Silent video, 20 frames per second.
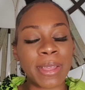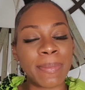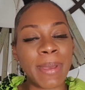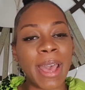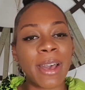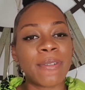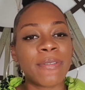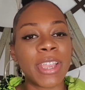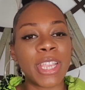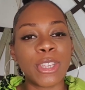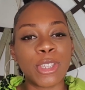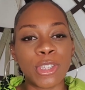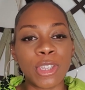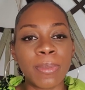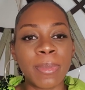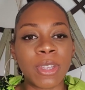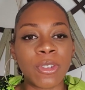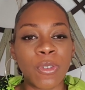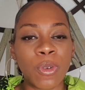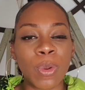out. Thank you so
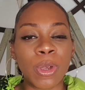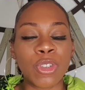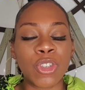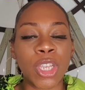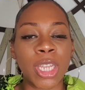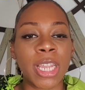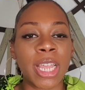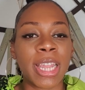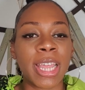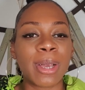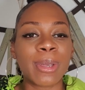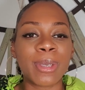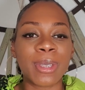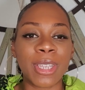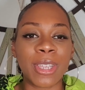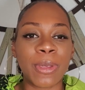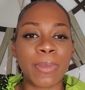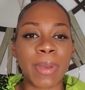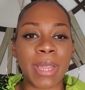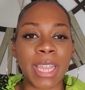much for watching, and I'll see
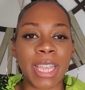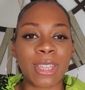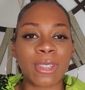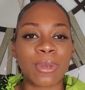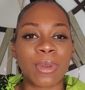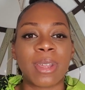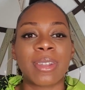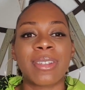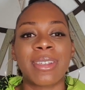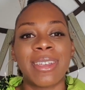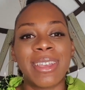you in my next one.